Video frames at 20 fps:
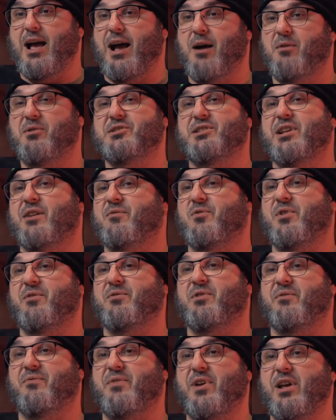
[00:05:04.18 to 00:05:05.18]
I was never
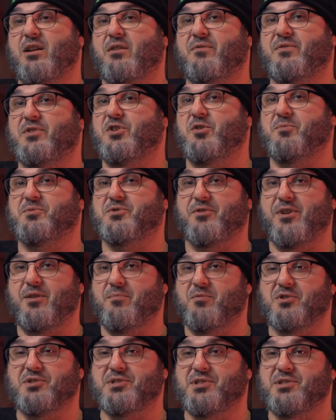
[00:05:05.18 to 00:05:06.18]
even a fan of tube
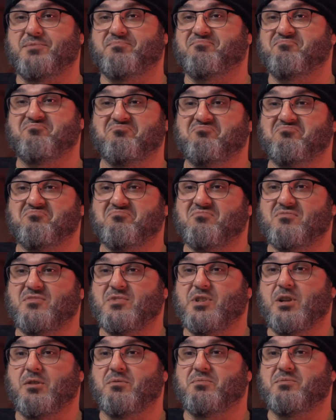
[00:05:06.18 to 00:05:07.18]
screamers and
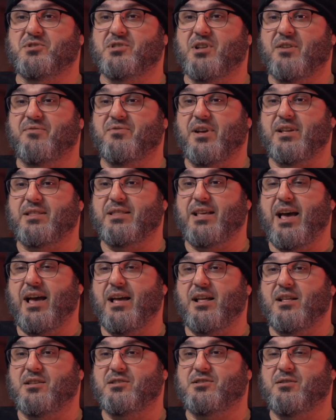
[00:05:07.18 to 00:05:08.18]
stuff like
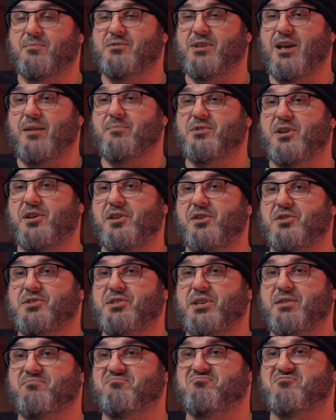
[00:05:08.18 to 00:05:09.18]
that. Sometimes I'll use
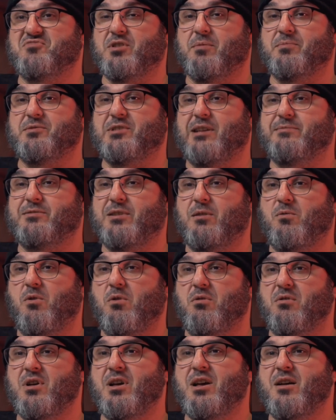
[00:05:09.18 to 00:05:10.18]
it, sometimes I
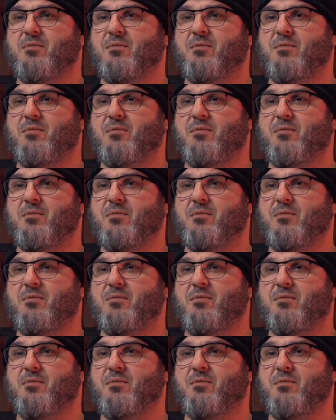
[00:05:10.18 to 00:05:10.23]
won't.